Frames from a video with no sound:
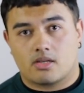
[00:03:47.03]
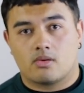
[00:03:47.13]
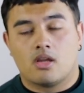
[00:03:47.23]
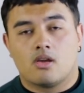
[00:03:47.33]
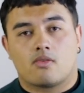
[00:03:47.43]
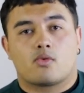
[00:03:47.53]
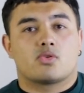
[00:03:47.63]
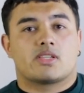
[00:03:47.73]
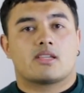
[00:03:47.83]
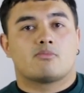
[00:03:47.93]
So, of
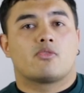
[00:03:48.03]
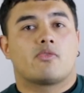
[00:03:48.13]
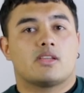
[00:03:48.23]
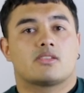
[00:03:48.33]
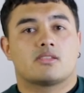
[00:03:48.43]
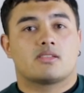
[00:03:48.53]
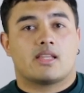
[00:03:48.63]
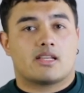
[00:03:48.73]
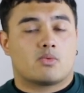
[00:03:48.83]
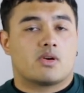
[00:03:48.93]
course, it has more features,
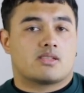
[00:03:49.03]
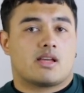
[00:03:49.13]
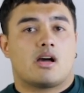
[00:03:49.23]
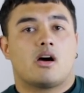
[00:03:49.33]
and that's why it's at a